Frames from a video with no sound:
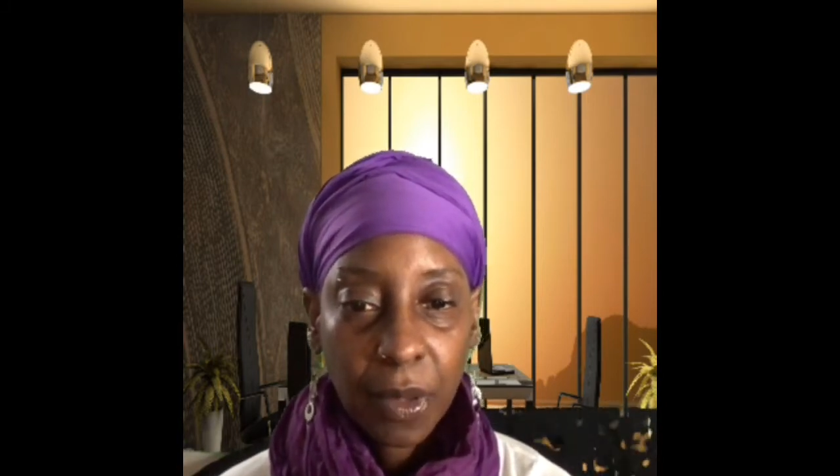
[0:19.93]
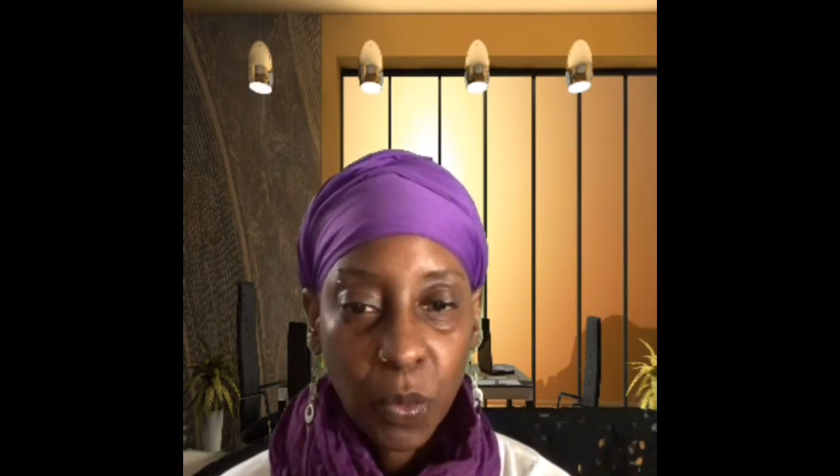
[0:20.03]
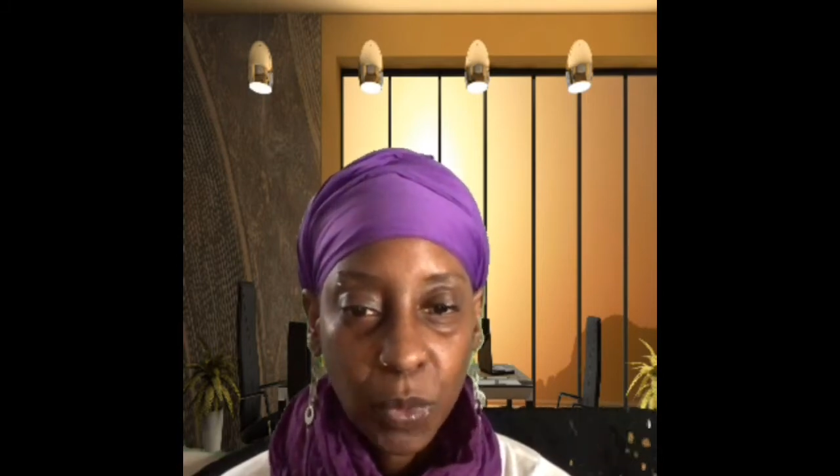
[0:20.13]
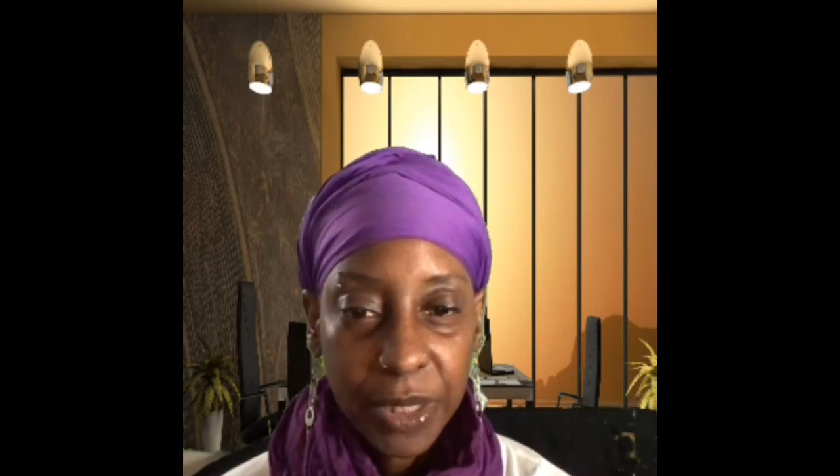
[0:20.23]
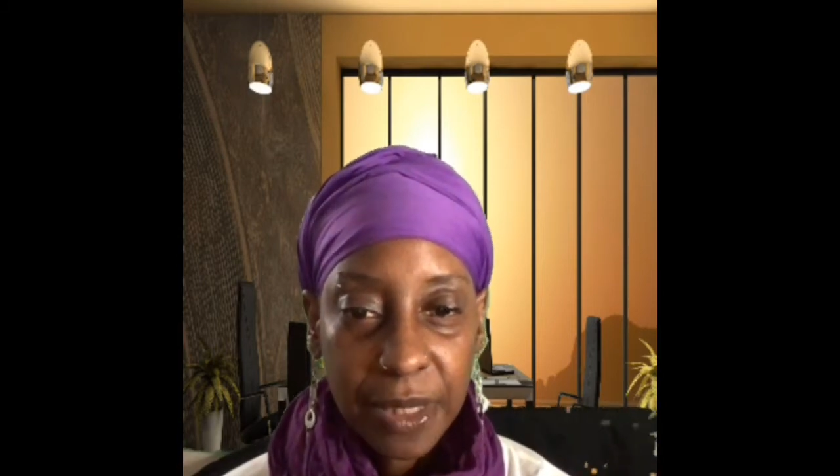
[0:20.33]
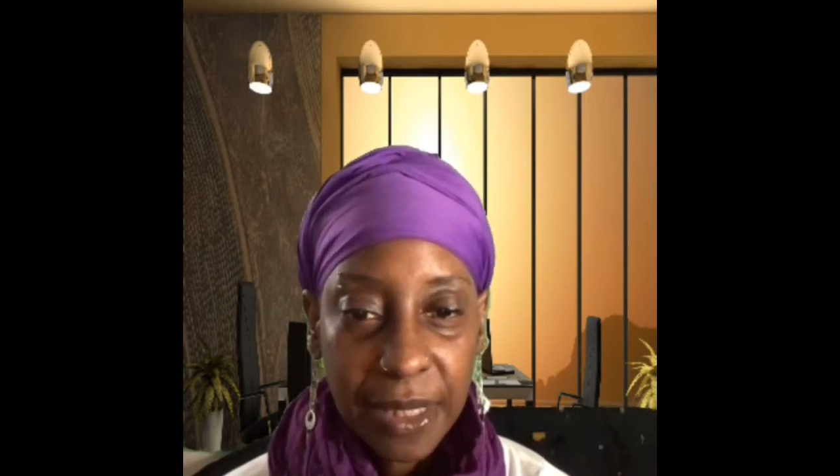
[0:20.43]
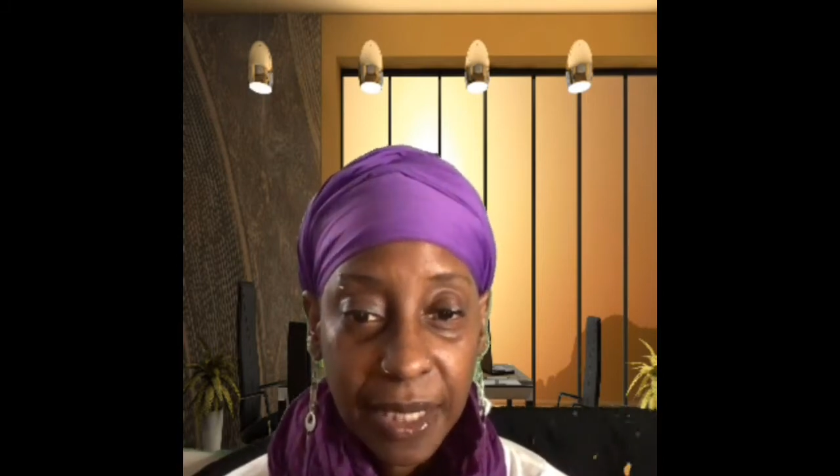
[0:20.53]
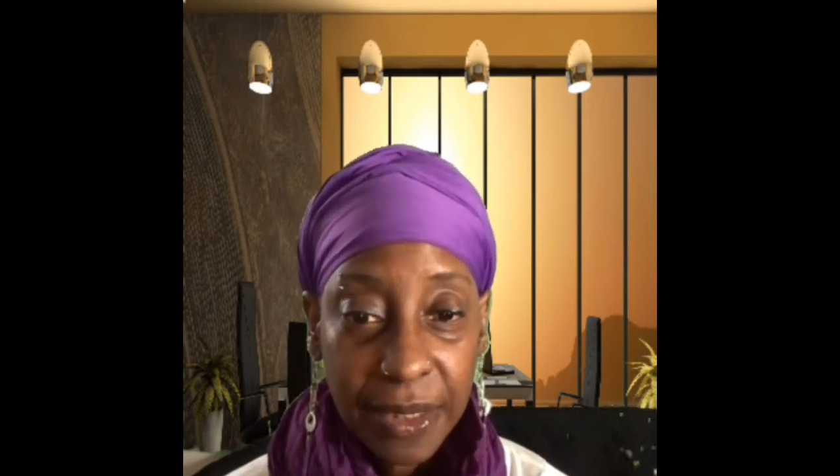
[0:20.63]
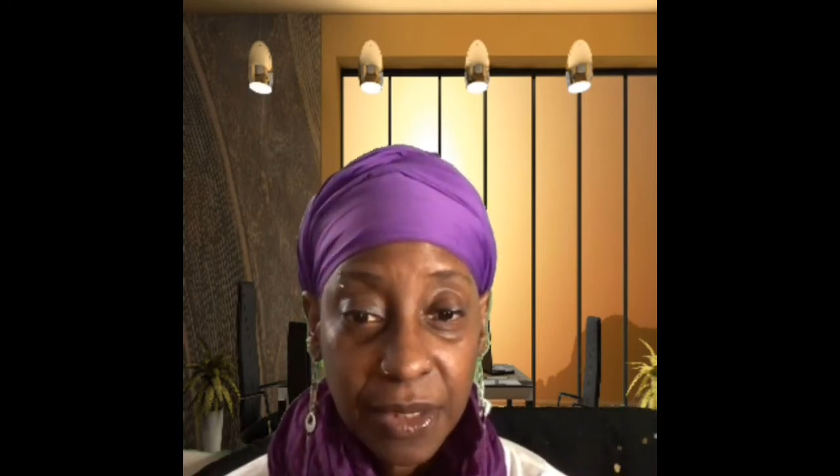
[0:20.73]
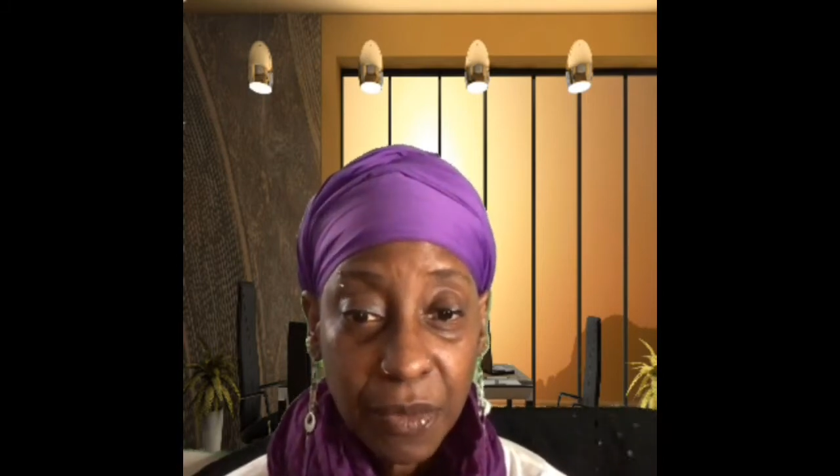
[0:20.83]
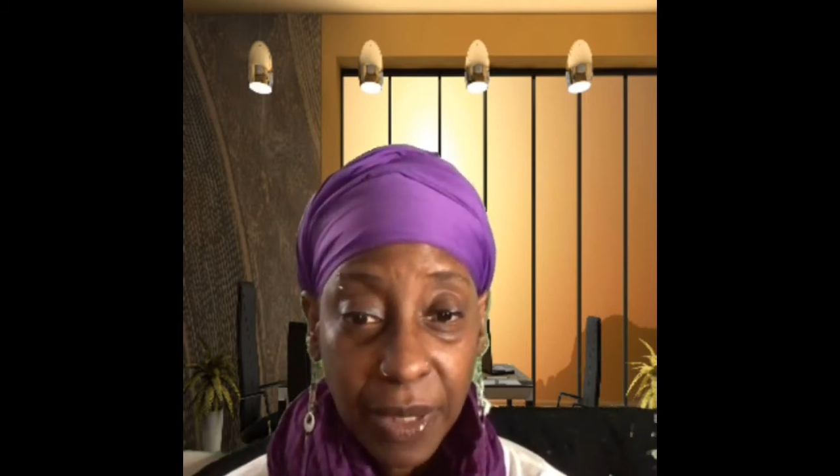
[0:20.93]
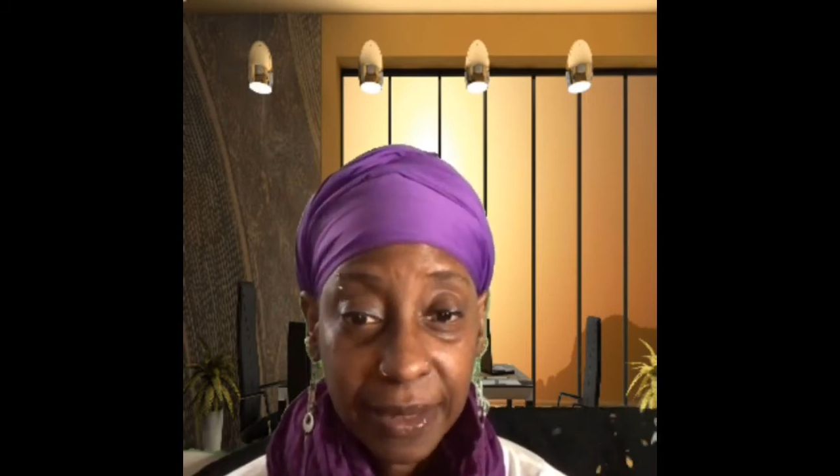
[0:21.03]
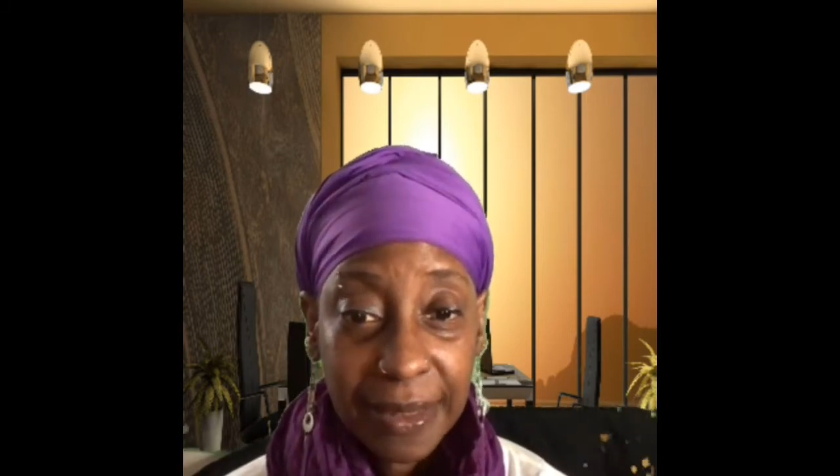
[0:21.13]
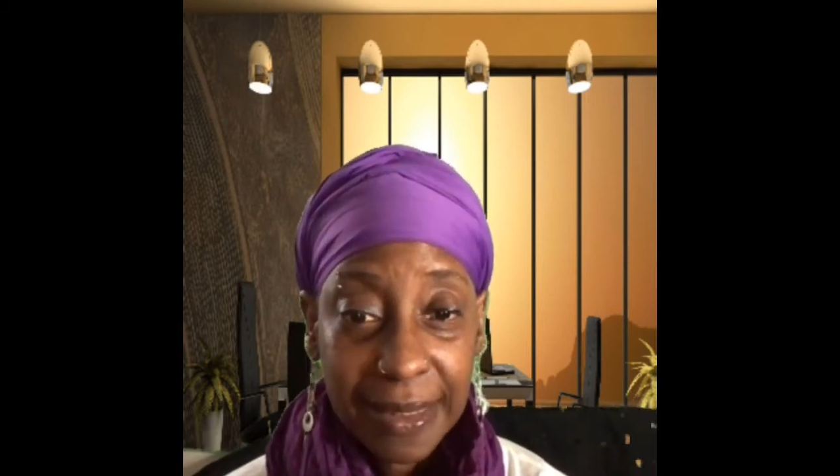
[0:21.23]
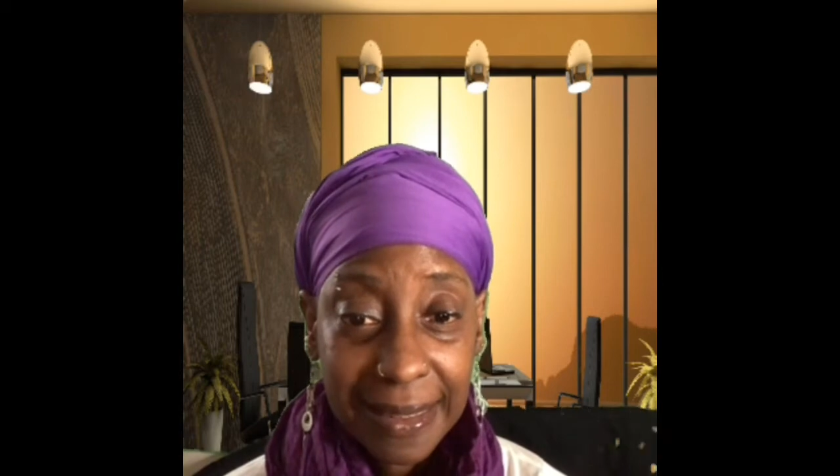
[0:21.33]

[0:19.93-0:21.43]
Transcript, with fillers: which he has a right to